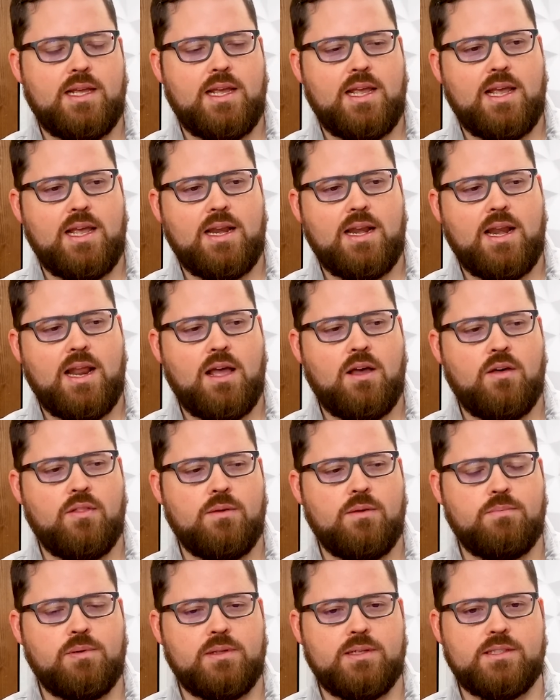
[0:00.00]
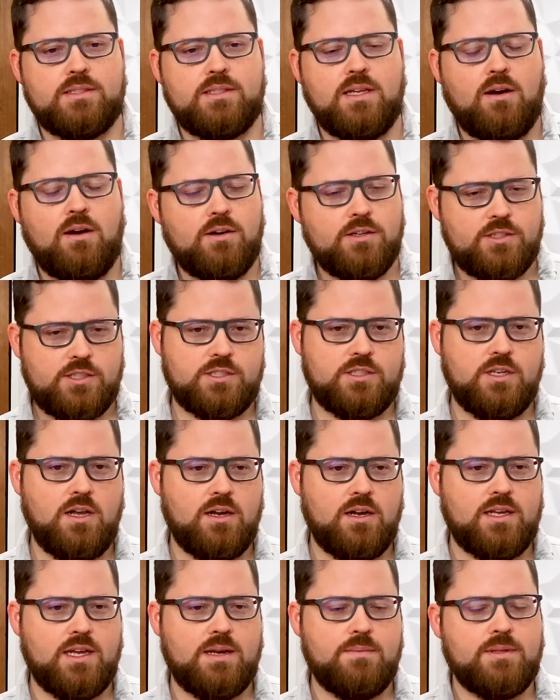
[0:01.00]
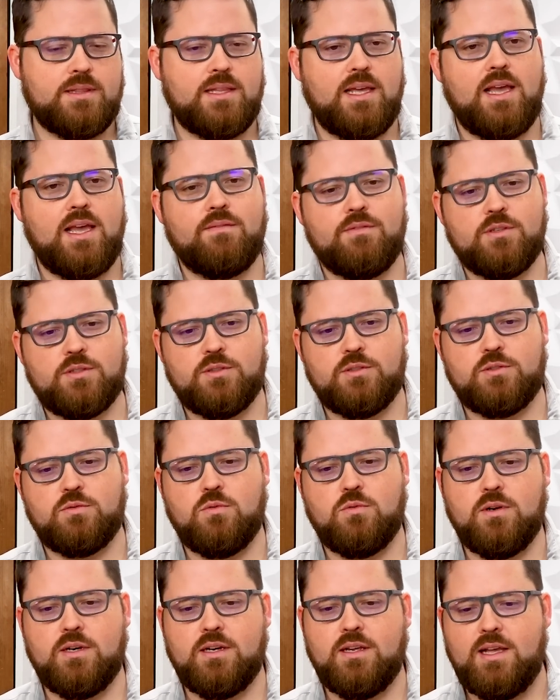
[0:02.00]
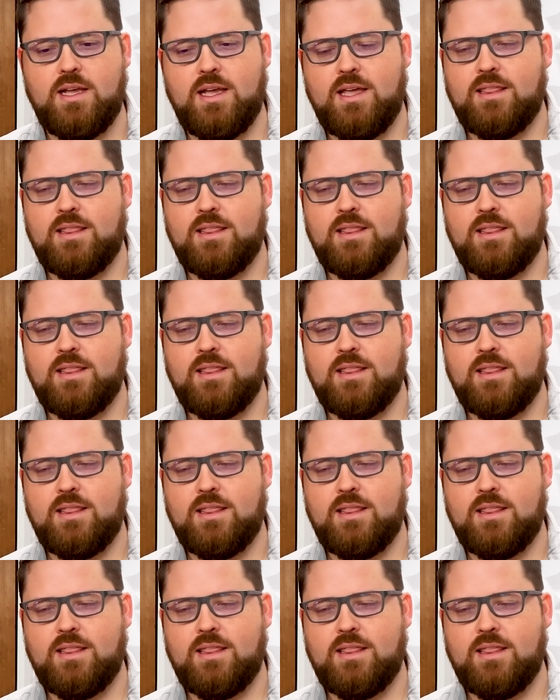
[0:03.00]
and now the police now aren't just knocking, but they have a search warrant.